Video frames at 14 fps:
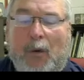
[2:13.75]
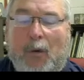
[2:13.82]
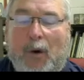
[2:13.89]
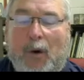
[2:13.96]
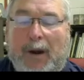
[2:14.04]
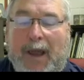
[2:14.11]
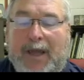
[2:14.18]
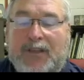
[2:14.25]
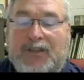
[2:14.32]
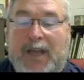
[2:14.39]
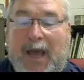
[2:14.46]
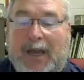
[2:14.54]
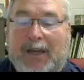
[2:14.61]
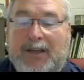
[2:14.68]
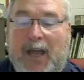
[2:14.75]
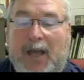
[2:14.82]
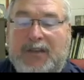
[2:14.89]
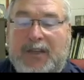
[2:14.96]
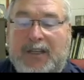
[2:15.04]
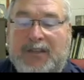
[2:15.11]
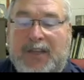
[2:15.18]
whereas
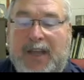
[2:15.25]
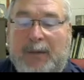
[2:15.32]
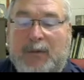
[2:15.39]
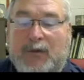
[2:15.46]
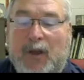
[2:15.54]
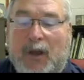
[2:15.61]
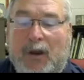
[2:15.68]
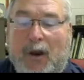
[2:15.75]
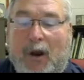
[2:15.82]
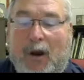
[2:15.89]
diagnostic samples